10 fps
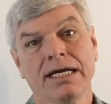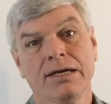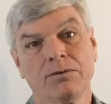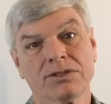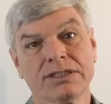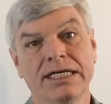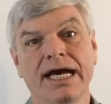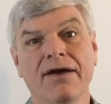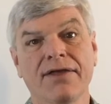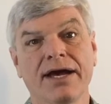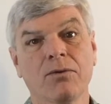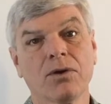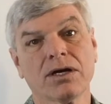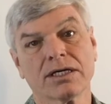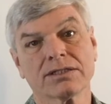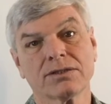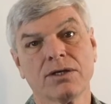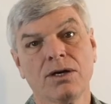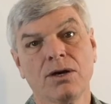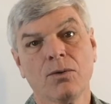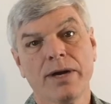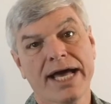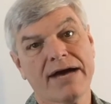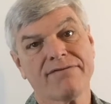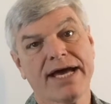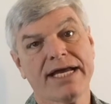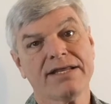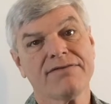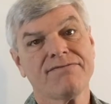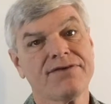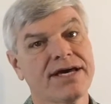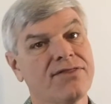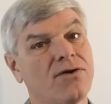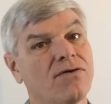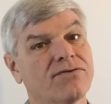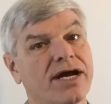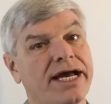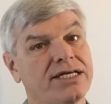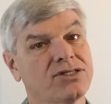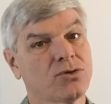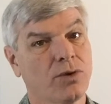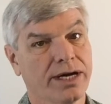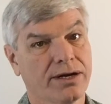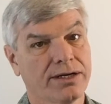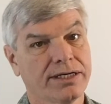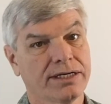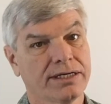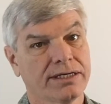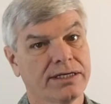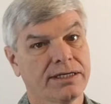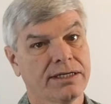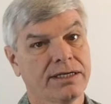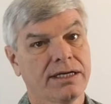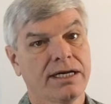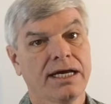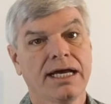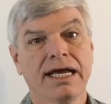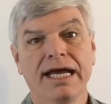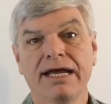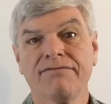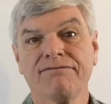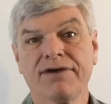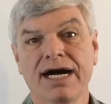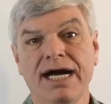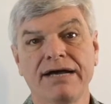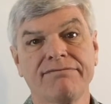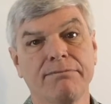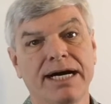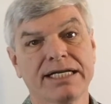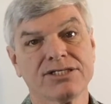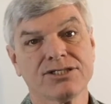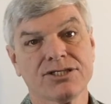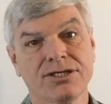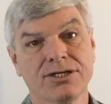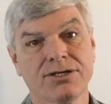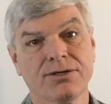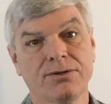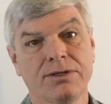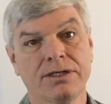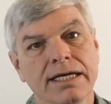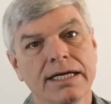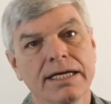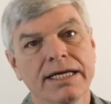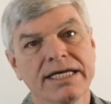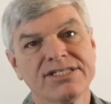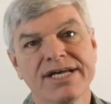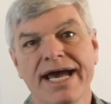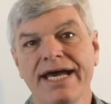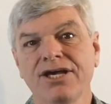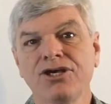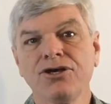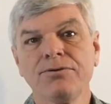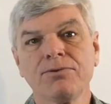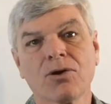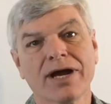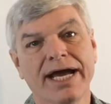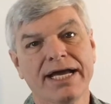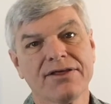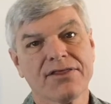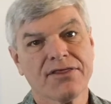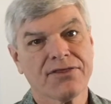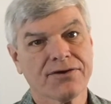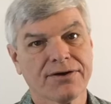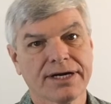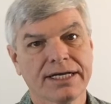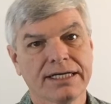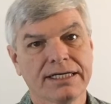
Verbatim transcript: And we'll see how that works. We have a to the fifth over a squared, and 5 minus 2 is a cubed or a to the third.